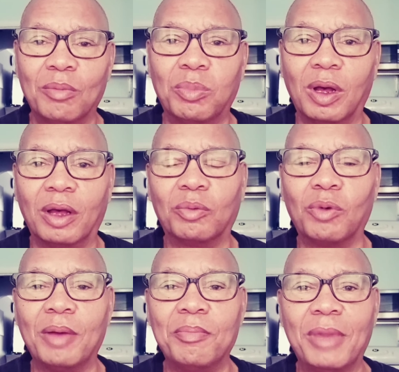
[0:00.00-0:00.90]
But
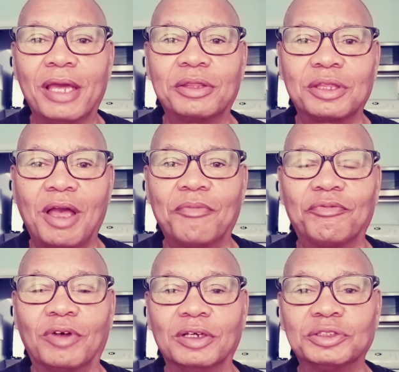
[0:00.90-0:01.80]
what makes up
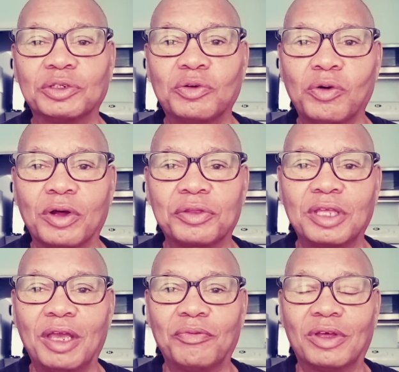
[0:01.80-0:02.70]
for Shakur
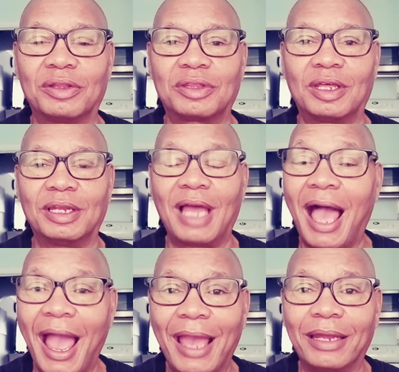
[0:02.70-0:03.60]
Stevenson's
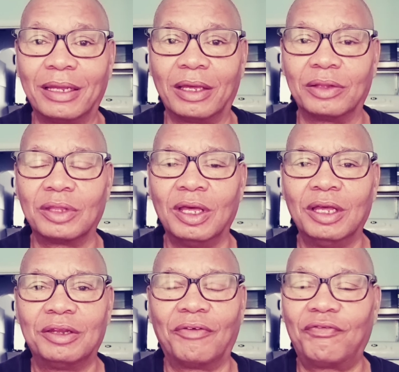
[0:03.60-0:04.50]
height is
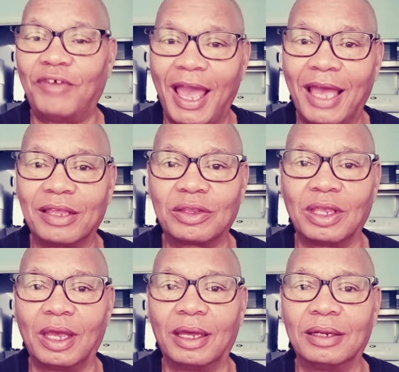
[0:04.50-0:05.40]
the fact
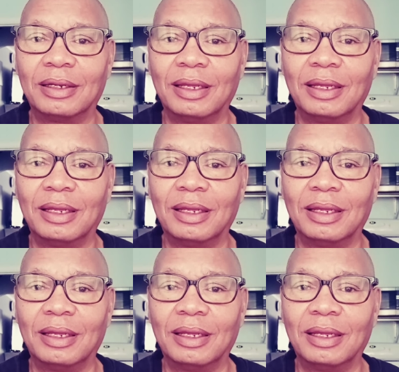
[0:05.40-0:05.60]
that